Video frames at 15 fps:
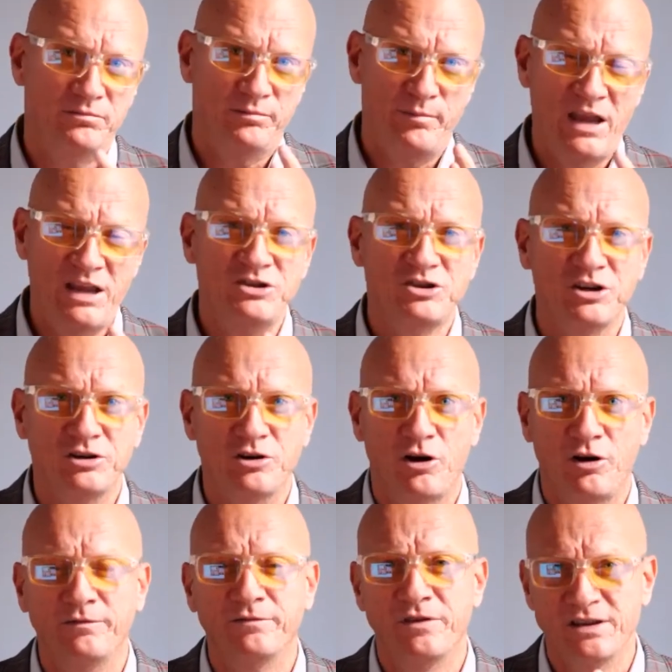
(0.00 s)
mention
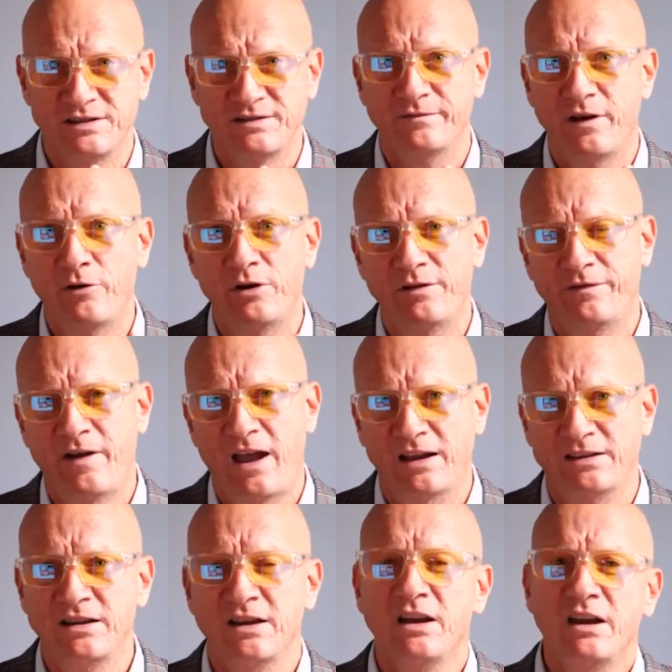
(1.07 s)
of this very
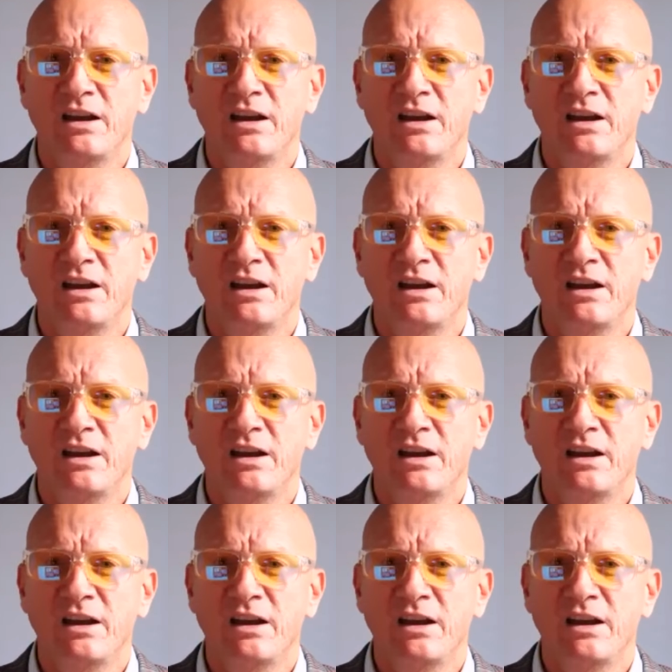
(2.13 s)
fact,